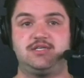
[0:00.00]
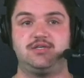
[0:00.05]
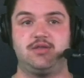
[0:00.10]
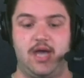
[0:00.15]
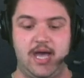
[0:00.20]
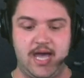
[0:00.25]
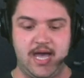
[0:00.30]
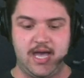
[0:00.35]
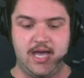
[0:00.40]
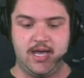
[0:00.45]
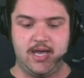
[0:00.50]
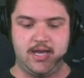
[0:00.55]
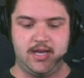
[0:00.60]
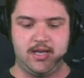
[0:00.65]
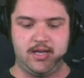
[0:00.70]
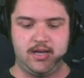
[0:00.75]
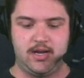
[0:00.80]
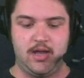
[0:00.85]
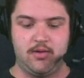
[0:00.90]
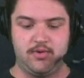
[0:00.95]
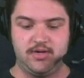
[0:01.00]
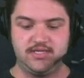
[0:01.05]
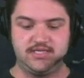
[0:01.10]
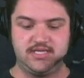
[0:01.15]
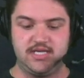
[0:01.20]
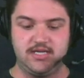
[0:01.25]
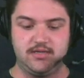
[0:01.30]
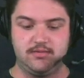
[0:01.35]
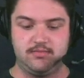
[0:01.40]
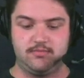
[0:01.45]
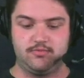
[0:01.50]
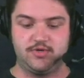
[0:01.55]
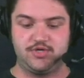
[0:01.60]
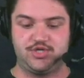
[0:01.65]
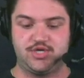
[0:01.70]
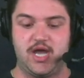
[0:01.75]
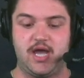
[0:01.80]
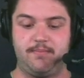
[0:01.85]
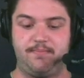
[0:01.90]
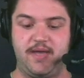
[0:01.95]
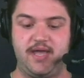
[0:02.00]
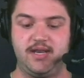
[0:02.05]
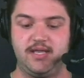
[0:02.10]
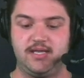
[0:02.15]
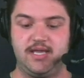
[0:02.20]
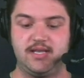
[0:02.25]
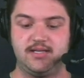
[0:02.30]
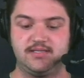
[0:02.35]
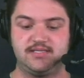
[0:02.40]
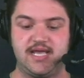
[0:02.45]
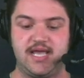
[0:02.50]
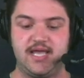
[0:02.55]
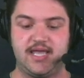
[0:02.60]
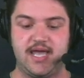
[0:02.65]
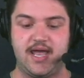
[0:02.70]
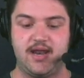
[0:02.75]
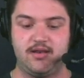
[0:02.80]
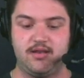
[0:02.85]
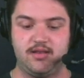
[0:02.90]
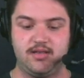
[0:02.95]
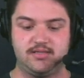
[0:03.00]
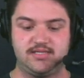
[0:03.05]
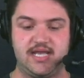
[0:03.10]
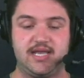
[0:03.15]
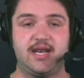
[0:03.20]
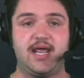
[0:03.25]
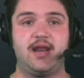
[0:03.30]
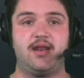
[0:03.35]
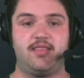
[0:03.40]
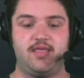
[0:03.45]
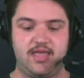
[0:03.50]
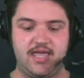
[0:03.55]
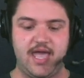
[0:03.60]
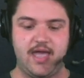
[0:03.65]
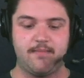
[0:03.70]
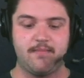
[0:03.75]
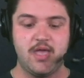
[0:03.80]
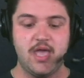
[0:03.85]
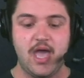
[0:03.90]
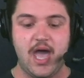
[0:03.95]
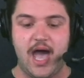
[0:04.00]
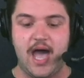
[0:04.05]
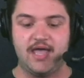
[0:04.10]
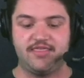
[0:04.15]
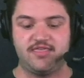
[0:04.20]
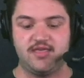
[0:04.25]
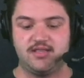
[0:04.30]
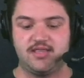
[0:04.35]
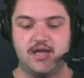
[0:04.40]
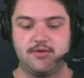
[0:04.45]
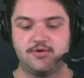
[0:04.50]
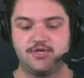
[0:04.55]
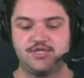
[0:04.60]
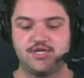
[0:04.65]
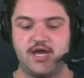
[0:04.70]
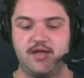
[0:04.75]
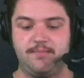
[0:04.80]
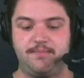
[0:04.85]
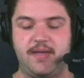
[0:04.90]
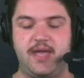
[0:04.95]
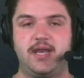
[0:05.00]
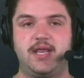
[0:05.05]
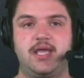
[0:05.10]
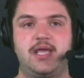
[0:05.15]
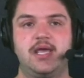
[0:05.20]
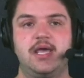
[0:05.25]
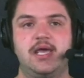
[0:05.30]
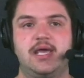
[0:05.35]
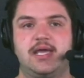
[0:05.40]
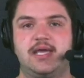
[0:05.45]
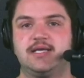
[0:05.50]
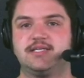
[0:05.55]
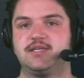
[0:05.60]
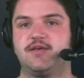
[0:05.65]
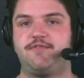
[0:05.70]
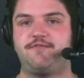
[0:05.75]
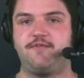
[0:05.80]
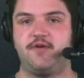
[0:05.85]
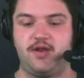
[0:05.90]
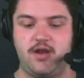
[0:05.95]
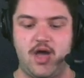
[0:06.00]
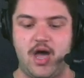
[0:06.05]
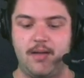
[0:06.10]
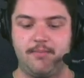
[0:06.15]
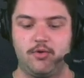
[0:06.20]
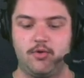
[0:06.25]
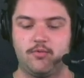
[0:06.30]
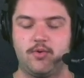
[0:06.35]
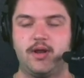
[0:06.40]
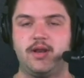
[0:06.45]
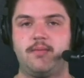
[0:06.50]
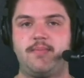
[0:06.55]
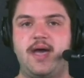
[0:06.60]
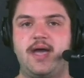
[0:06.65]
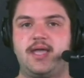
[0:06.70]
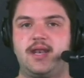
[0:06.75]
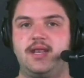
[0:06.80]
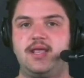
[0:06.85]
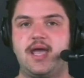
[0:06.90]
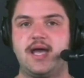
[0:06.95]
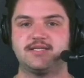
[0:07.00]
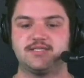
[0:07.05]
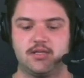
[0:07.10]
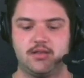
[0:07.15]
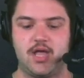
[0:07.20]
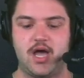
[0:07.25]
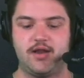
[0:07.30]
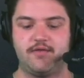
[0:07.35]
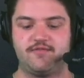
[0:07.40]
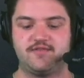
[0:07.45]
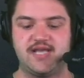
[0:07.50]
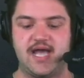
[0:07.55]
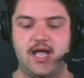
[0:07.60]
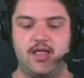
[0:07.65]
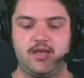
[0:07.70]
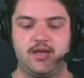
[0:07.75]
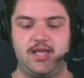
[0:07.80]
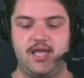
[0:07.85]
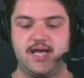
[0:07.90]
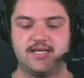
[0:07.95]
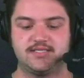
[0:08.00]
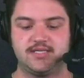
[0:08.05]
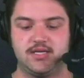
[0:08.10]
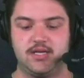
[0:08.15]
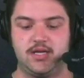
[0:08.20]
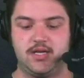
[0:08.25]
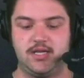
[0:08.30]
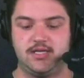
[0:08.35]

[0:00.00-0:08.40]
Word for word: Rashad Penny getting taken out of the game. I think that Rashad Penny is a phenomenal running back, and he has a lot of talent. He's